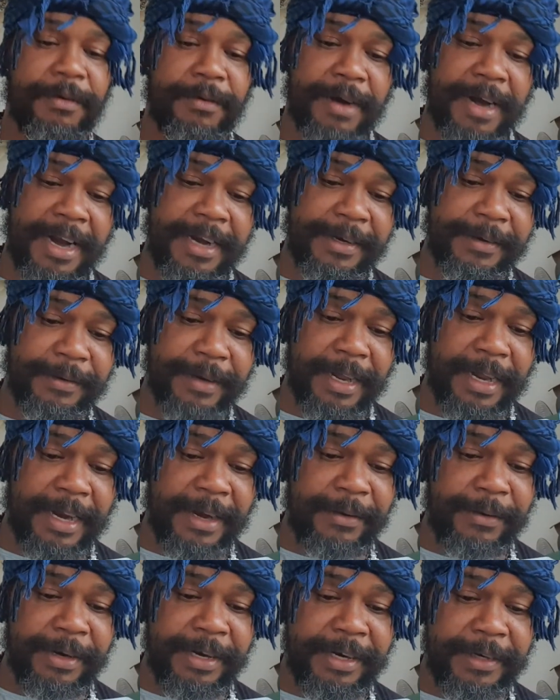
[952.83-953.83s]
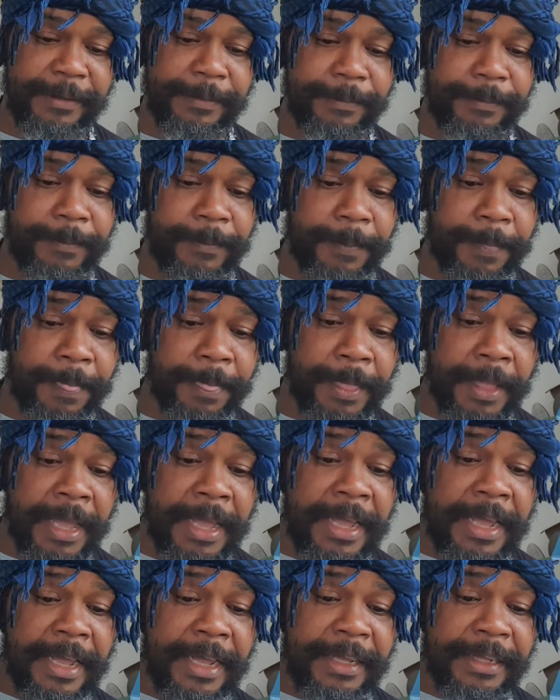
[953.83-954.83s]
right? And it read,
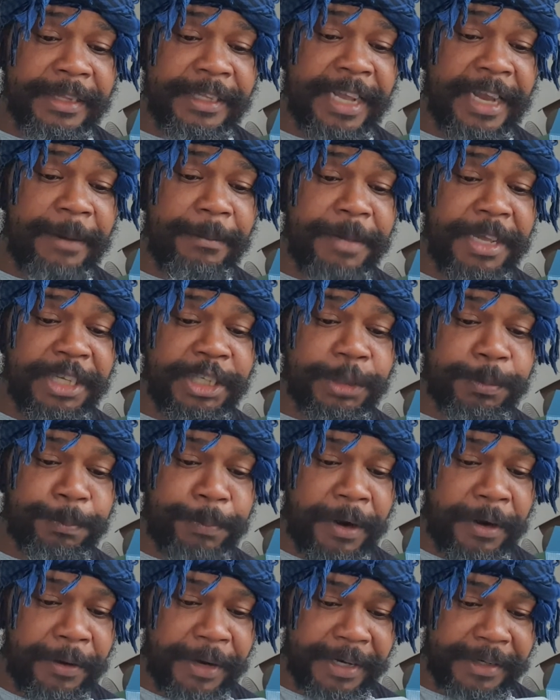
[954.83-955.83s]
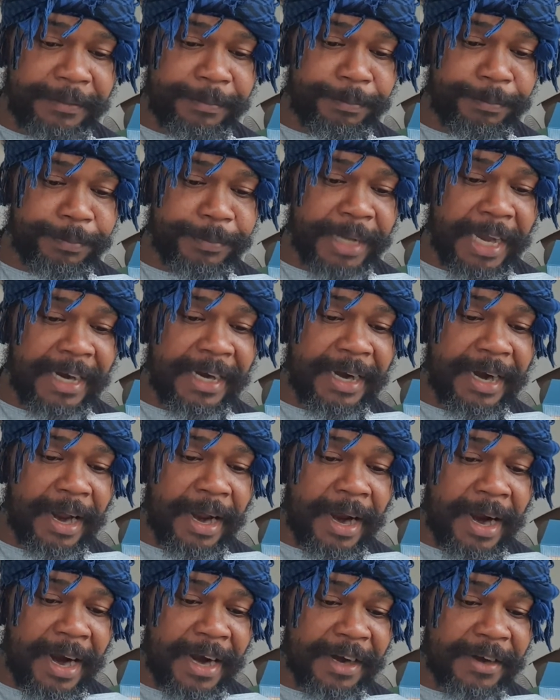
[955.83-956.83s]
There be spirit that
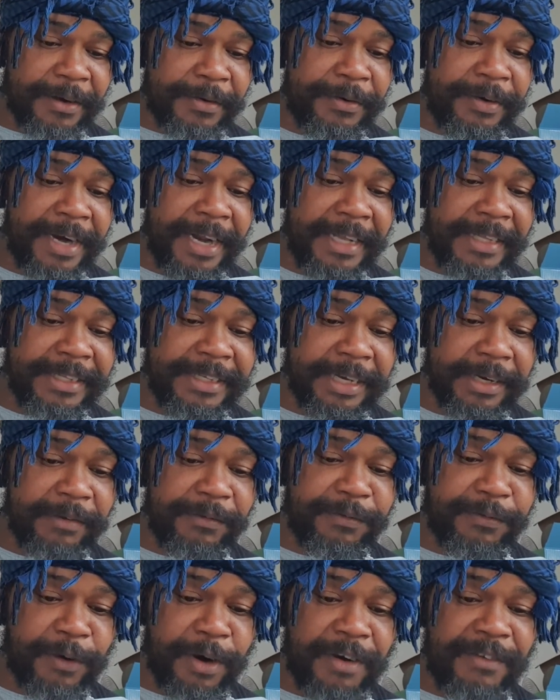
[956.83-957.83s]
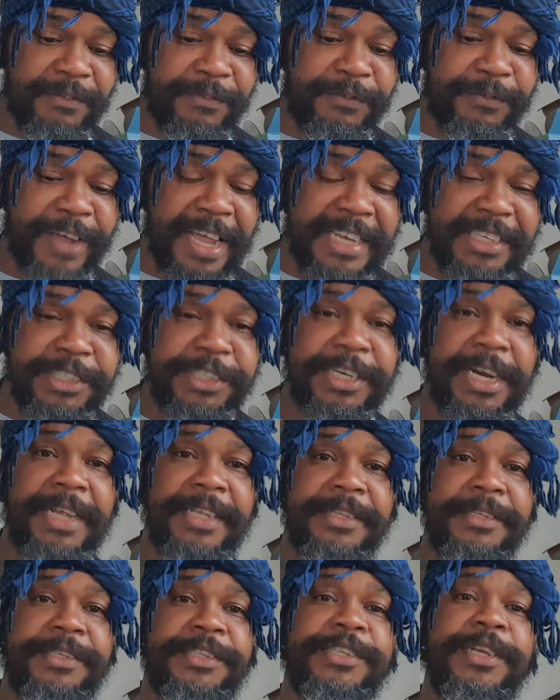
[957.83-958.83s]
are created for
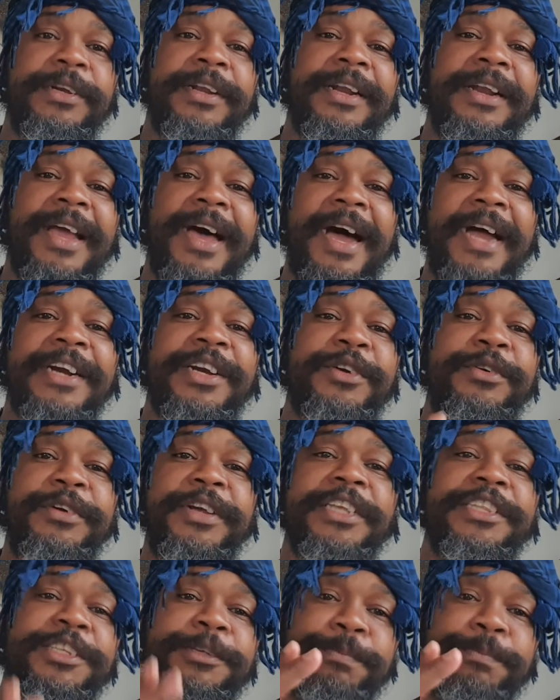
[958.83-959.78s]
vengeance. So the Lord creates